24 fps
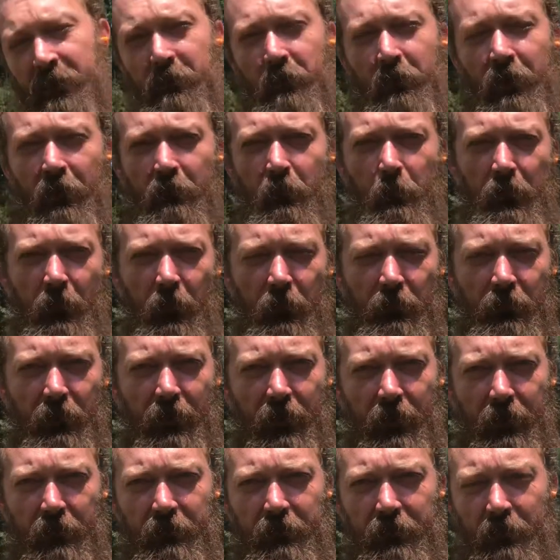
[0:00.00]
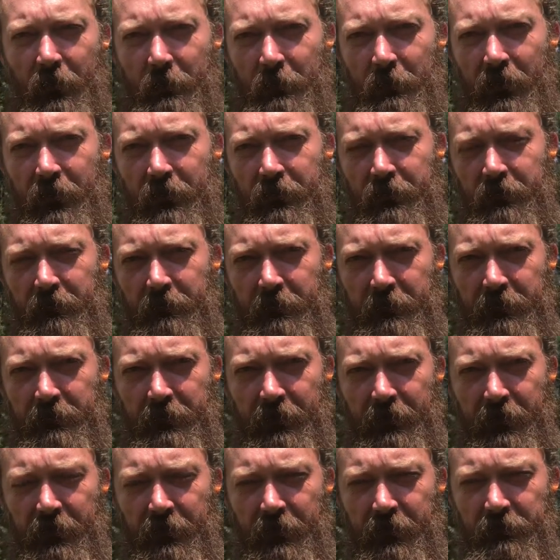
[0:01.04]
don't have a belt on, so I'm not gonna really
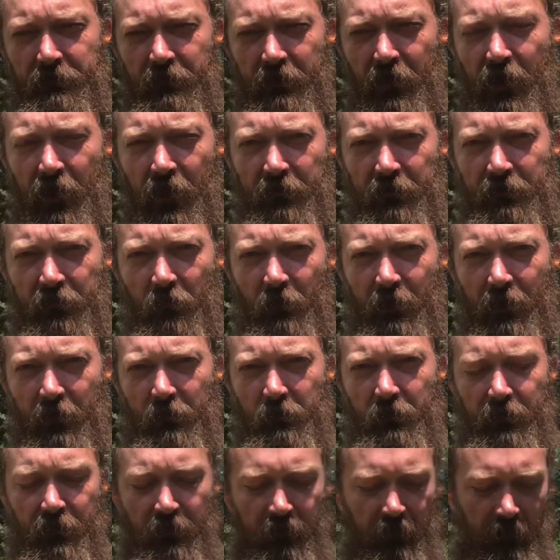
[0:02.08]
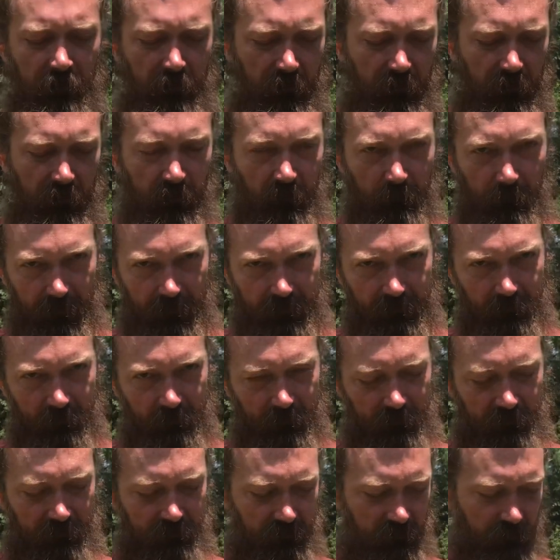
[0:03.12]
try to, to hoss around with it. But I just
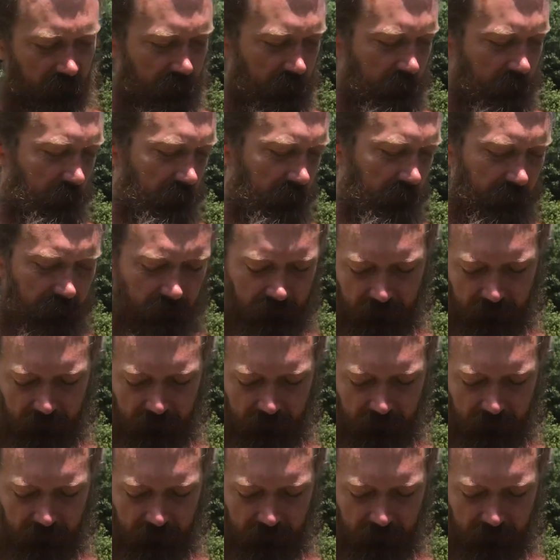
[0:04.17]
wanted to show you what it,